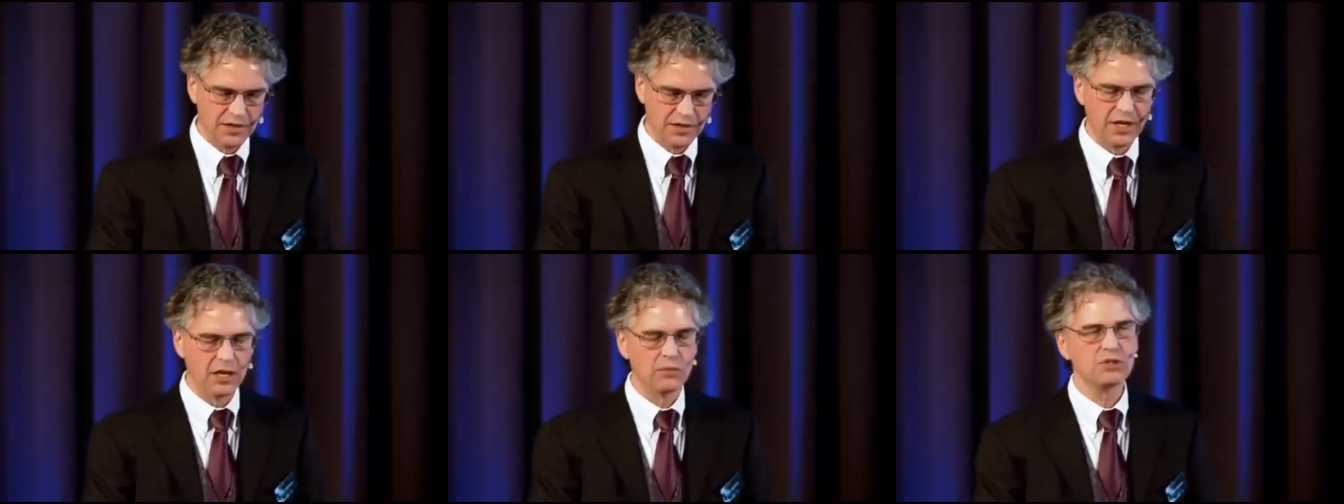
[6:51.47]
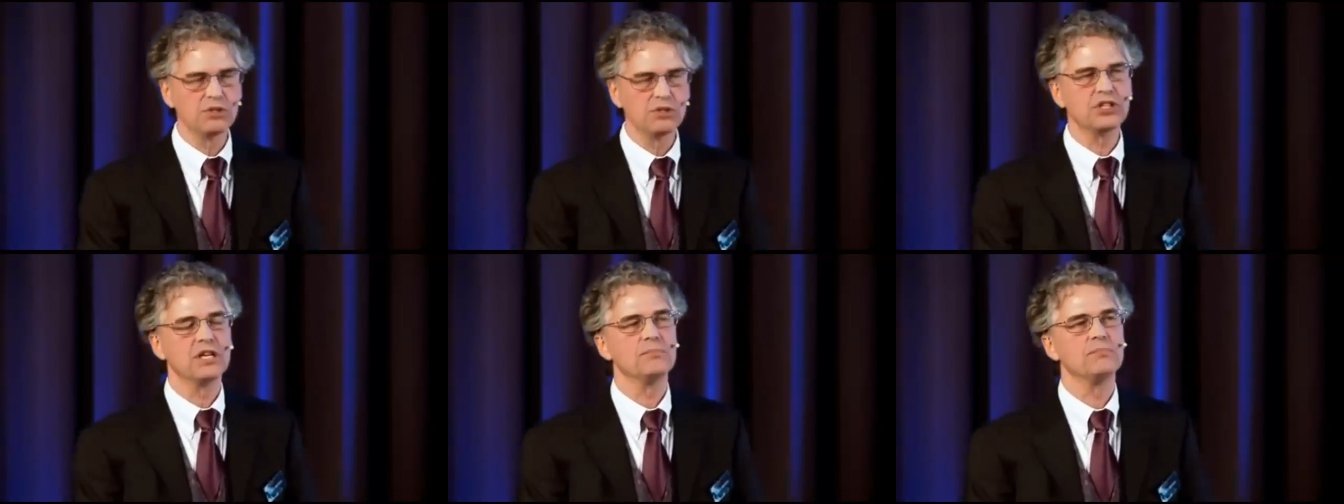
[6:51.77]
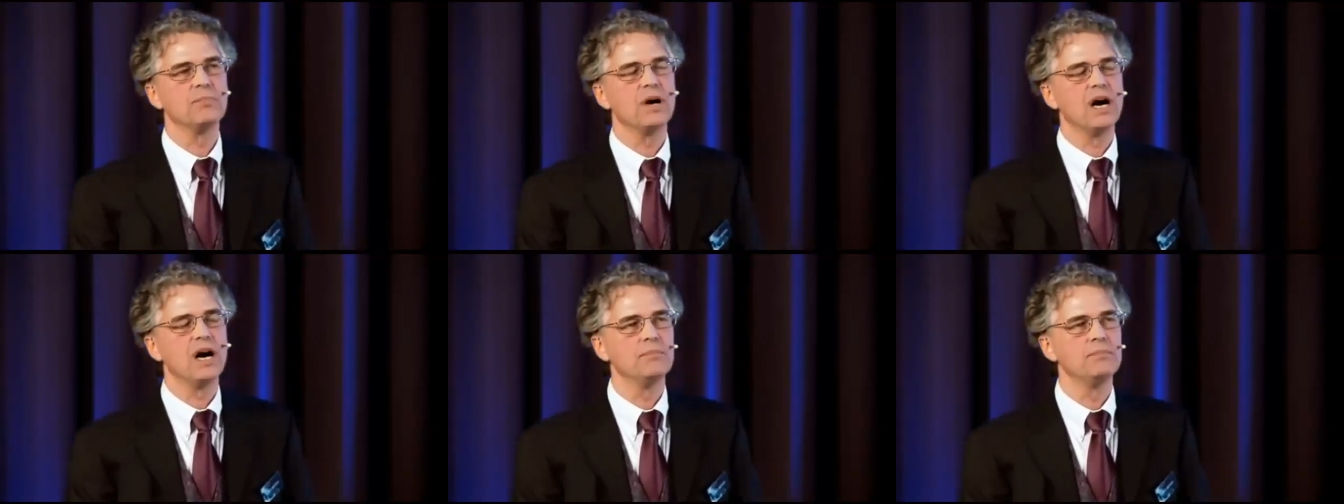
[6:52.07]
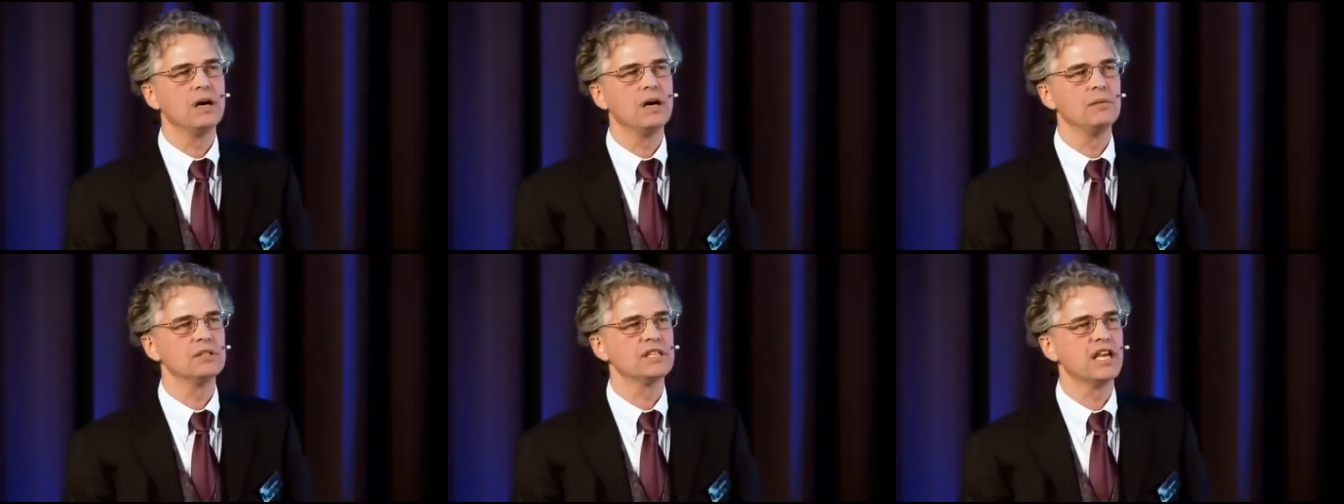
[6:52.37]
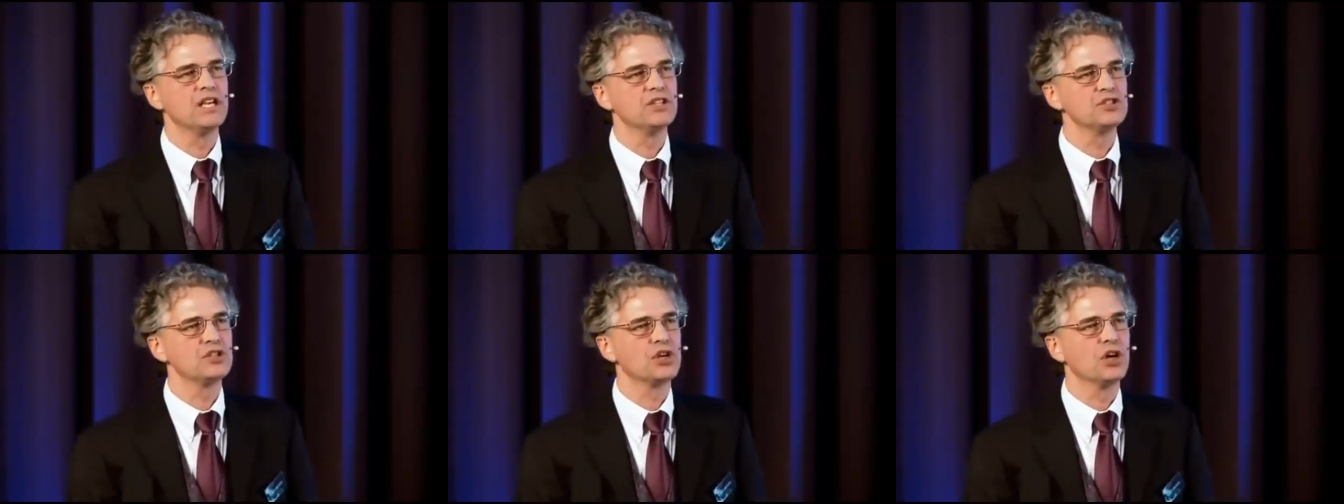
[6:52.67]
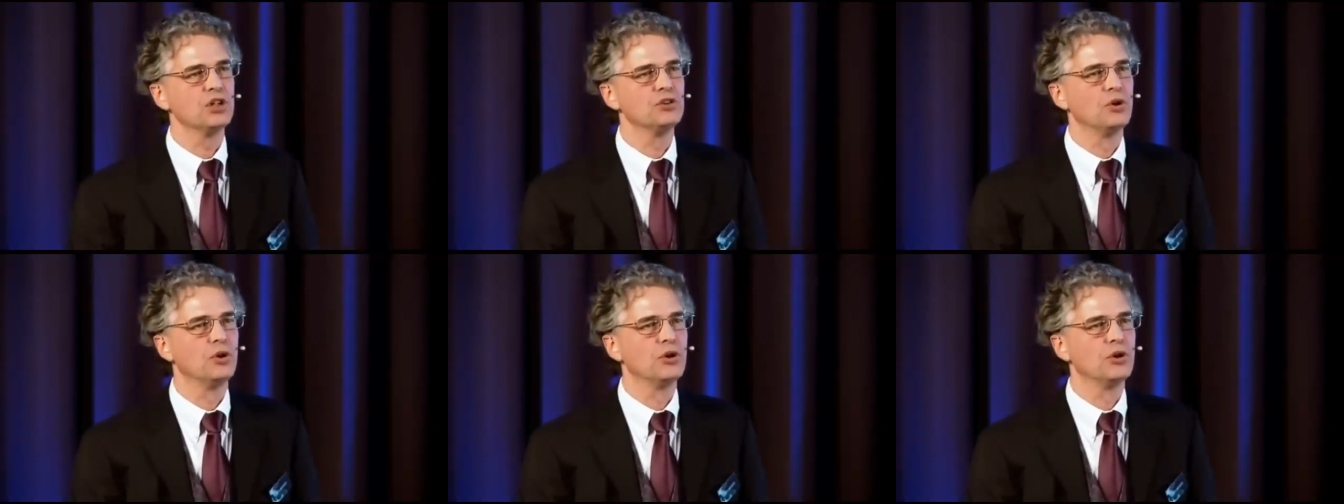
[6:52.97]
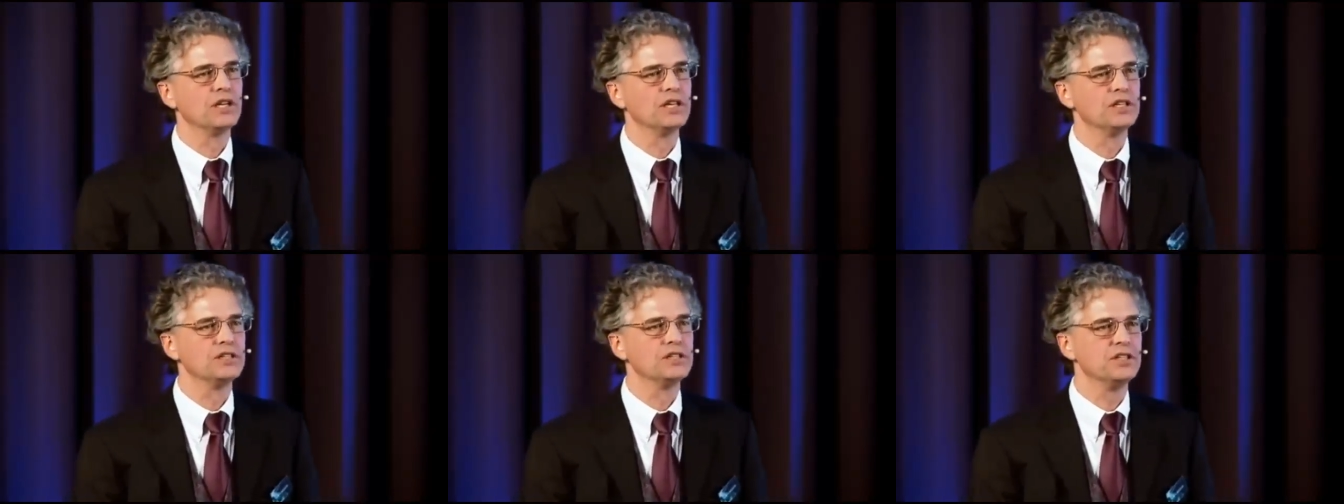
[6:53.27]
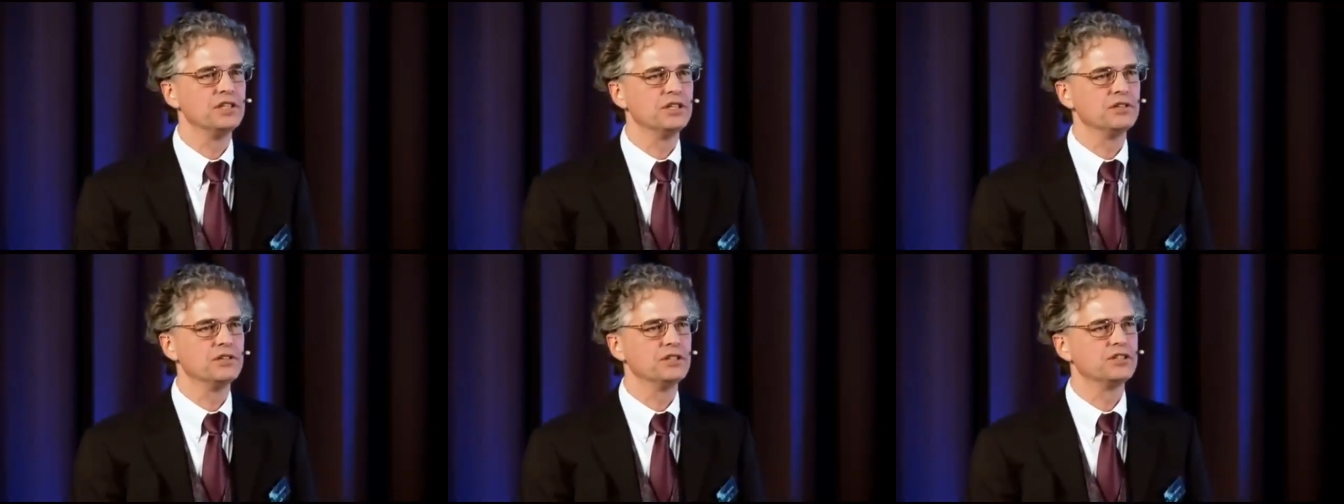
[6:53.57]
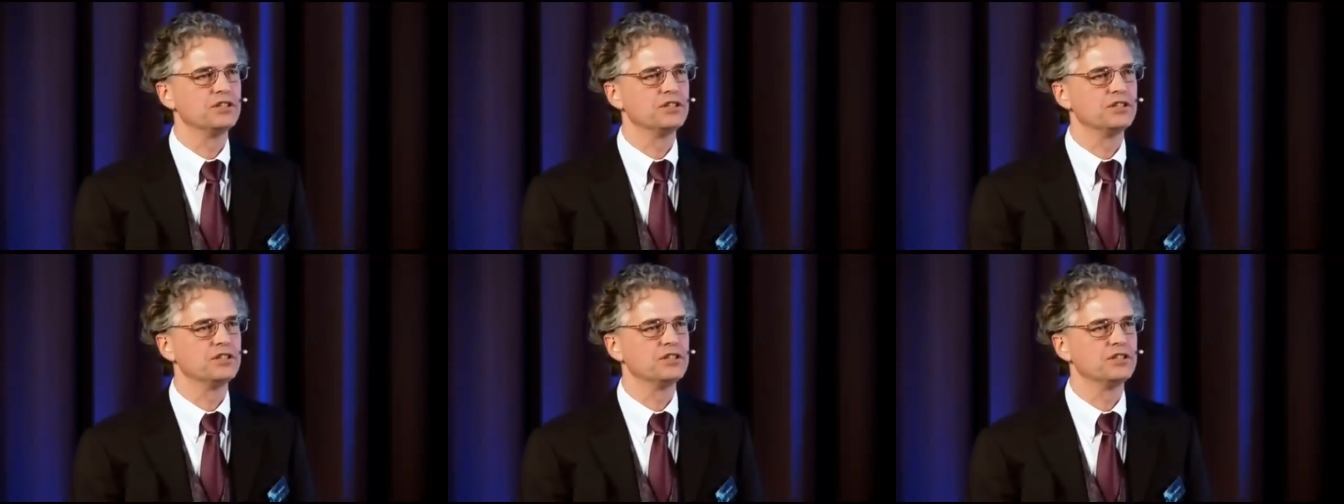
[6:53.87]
there was a, a publication called Orienteer.